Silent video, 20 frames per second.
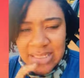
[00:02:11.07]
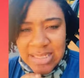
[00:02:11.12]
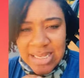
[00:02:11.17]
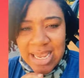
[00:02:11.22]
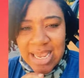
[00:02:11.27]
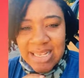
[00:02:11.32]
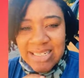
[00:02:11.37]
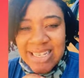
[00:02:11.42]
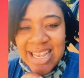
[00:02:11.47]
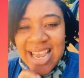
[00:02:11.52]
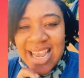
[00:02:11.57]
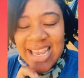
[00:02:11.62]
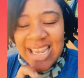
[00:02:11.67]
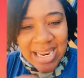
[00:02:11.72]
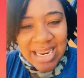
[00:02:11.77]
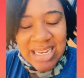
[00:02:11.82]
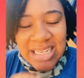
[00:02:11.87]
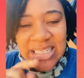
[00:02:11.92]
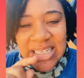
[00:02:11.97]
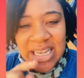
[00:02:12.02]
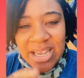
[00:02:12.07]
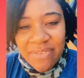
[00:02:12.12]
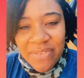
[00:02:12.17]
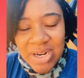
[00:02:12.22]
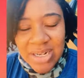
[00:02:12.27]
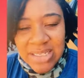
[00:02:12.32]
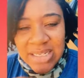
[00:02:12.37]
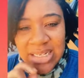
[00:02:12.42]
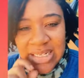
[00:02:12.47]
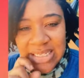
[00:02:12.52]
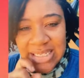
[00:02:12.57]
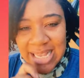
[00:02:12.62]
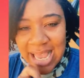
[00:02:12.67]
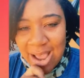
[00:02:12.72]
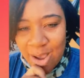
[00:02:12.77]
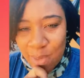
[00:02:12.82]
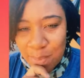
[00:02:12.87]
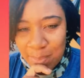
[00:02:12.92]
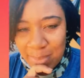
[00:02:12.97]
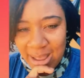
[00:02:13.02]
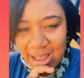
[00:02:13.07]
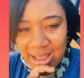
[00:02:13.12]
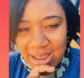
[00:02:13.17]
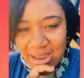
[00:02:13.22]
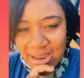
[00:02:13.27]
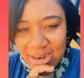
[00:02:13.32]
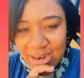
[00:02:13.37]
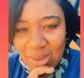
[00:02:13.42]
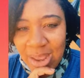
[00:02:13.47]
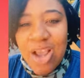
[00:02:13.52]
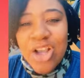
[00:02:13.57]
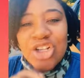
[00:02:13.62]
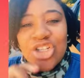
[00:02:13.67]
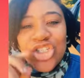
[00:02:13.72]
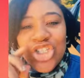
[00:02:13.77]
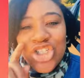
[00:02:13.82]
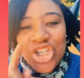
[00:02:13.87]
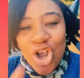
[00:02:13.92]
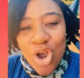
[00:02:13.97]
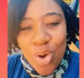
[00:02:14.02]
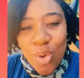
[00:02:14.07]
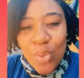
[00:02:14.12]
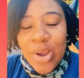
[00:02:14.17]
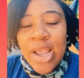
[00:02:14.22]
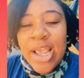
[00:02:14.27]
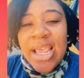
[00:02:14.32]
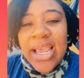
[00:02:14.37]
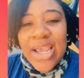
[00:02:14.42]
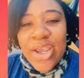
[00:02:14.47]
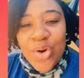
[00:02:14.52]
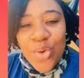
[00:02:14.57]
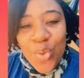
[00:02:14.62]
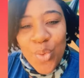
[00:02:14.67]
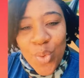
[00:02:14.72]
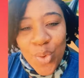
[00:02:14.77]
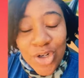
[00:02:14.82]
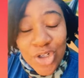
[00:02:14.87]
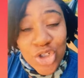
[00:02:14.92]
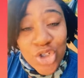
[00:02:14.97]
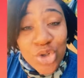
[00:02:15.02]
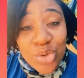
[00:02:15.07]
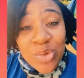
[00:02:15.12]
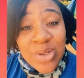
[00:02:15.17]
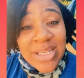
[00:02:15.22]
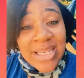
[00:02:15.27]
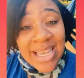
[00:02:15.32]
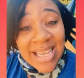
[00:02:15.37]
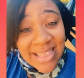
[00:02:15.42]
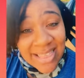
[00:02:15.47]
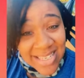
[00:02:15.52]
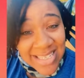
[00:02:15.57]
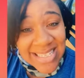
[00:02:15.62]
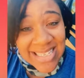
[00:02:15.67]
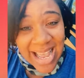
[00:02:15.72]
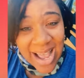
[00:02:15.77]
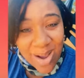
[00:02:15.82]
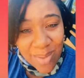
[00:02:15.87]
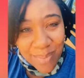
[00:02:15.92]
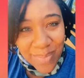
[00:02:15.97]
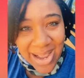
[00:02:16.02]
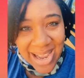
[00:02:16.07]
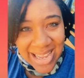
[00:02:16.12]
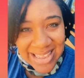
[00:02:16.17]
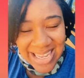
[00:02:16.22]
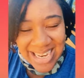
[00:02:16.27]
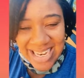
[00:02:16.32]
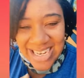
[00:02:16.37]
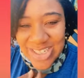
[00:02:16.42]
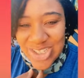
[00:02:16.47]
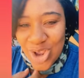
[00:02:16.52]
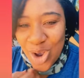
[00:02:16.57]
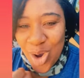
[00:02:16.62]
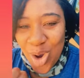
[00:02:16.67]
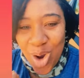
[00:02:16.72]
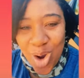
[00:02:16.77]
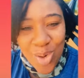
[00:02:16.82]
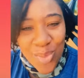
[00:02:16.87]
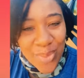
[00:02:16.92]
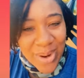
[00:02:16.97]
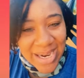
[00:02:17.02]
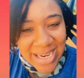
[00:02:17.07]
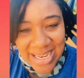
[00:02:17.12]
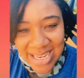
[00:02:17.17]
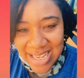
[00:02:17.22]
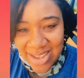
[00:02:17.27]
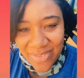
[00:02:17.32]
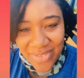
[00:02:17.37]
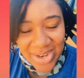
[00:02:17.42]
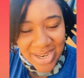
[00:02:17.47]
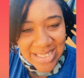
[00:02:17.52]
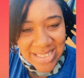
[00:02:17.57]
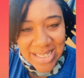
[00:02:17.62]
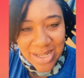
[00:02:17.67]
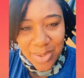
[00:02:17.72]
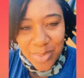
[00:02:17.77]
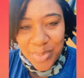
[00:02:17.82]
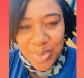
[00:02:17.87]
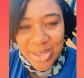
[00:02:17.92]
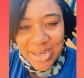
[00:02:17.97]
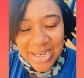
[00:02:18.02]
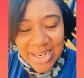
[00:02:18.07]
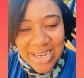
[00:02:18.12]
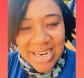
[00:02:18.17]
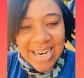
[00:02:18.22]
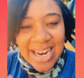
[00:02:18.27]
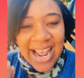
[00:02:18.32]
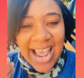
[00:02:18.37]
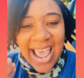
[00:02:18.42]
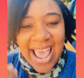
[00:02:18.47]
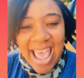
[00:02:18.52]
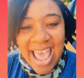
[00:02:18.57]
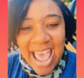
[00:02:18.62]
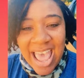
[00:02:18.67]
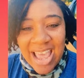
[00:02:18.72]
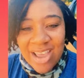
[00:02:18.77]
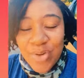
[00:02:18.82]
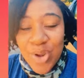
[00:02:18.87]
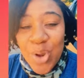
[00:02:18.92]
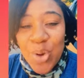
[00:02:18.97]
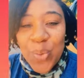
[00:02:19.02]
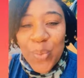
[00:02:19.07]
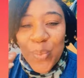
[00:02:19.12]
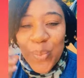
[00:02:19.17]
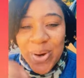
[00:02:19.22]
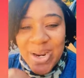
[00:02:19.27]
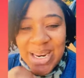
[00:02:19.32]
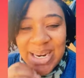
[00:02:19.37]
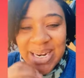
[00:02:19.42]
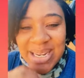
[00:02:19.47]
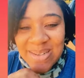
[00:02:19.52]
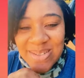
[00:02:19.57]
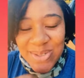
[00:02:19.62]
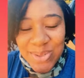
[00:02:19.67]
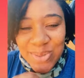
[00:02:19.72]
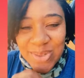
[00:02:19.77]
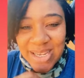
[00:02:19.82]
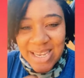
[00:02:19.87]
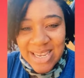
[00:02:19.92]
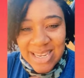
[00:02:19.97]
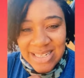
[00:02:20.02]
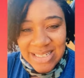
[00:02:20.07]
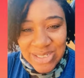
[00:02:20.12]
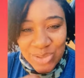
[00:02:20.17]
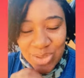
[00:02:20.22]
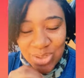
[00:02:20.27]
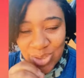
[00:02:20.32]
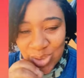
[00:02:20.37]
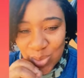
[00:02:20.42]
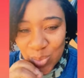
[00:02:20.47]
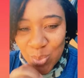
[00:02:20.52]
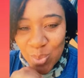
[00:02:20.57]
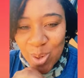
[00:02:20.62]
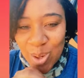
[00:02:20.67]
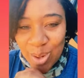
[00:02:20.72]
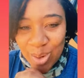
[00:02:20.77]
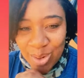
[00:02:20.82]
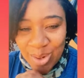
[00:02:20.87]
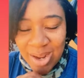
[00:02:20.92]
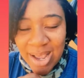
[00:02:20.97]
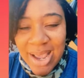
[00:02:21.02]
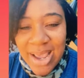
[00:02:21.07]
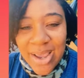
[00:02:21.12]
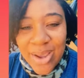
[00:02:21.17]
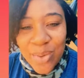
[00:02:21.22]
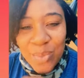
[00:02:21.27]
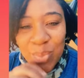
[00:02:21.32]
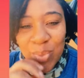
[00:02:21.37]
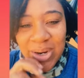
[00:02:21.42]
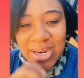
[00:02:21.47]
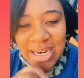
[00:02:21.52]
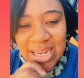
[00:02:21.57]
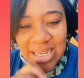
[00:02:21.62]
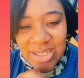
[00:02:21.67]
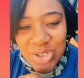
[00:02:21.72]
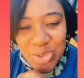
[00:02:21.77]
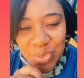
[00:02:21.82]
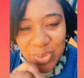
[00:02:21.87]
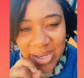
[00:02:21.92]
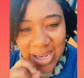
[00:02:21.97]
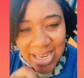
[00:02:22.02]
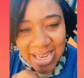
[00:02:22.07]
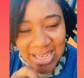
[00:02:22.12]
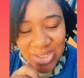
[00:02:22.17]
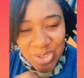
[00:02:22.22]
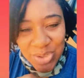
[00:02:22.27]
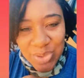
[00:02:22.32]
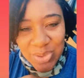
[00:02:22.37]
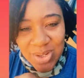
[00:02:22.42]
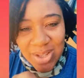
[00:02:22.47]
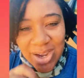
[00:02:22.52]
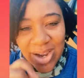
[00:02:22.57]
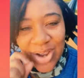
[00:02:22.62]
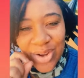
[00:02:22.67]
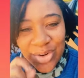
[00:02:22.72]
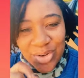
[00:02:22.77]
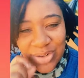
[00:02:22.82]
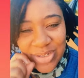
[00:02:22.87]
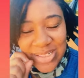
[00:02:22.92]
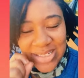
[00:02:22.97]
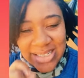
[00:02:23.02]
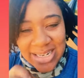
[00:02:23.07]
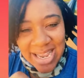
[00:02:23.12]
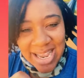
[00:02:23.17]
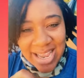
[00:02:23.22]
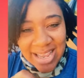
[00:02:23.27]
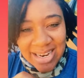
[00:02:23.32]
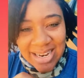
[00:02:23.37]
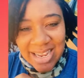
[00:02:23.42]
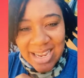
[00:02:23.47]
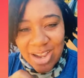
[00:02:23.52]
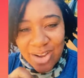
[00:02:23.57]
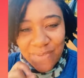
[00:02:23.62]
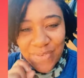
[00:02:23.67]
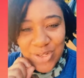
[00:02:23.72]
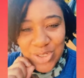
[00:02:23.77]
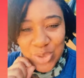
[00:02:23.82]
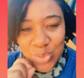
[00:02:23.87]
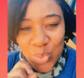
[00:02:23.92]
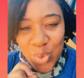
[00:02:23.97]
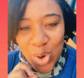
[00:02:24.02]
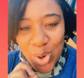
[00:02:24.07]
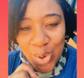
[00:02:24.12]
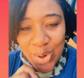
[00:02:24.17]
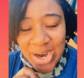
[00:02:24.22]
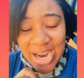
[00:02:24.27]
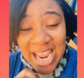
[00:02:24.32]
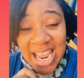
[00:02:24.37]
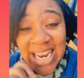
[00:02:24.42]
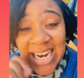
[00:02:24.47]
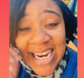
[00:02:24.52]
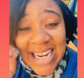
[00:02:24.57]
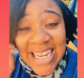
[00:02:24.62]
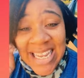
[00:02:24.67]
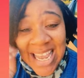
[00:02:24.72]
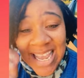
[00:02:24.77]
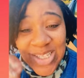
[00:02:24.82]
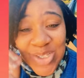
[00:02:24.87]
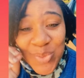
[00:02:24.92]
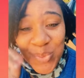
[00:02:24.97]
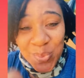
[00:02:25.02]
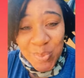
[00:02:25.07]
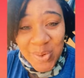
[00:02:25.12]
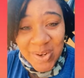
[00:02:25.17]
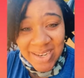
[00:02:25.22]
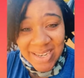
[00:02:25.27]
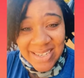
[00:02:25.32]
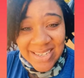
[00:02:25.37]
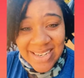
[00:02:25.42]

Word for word: says, and he's given us a sound mind. So in order to get the sound mind that he's already given us the ability to have, we need to get into his word, and we need to get into the understanding of his word. And guess what?